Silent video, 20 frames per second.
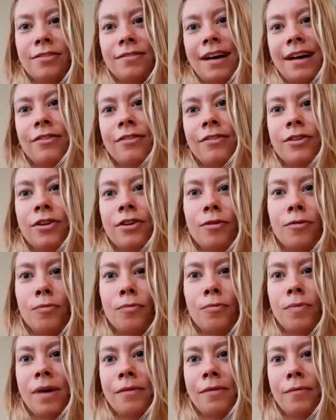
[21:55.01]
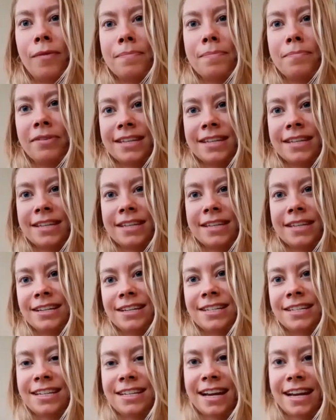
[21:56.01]
I don't know what
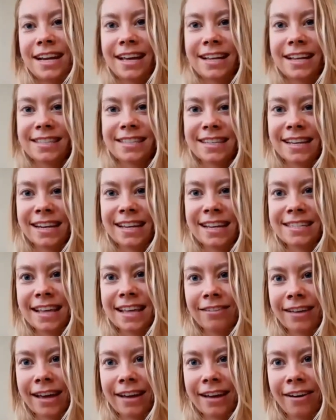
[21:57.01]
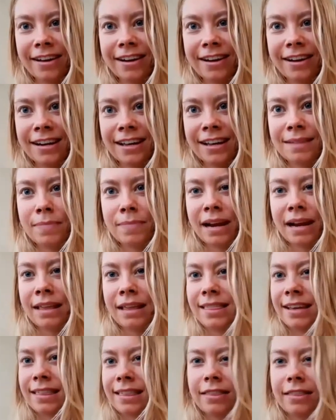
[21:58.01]
percentage chance it is that you'll get audited, but I
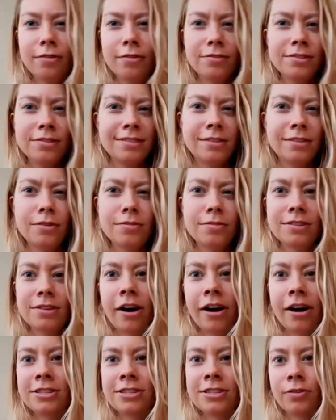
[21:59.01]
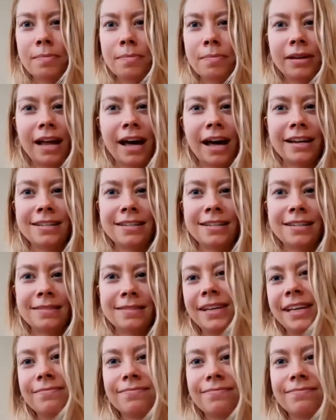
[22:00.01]
think that those those odds don't apply to me.